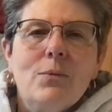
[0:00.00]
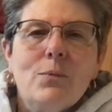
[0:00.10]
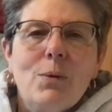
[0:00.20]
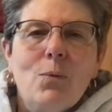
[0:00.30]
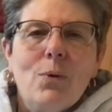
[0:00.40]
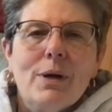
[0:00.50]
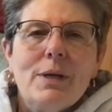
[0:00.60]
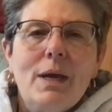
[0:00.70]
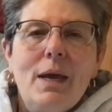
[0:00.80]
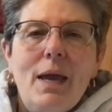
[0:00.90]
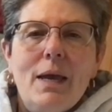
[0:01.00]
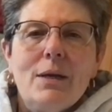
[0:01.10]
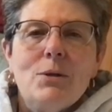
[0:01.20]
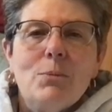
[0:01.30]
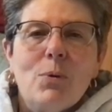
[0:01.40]
reward,
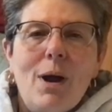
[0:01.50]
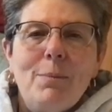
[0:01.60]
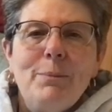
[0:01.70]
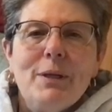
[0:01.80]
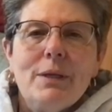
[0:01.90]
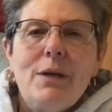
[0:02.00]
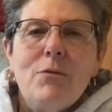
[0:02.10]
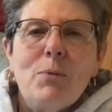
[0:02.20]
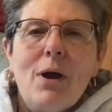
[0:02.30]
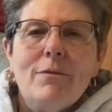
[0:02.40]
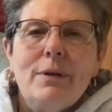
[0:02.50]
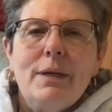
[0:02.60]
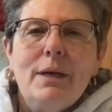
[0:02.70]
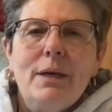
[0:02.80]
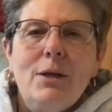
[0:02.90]
and probability of profit
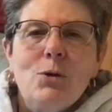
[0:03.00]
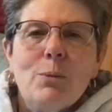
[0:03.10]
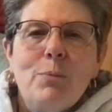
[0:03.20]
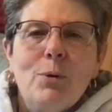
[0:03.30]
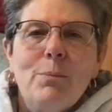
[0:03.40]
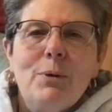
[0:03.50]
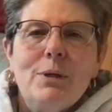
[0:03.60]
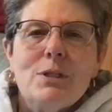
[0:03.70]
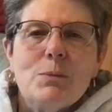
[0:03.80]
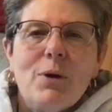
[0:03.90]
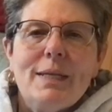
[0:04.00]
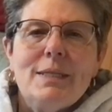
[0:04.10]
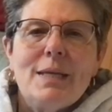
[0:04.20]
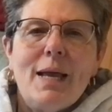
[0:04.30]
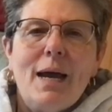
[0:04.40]
in your bull-put spread
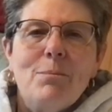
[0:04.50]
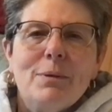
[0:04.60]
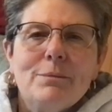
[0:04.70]
setup.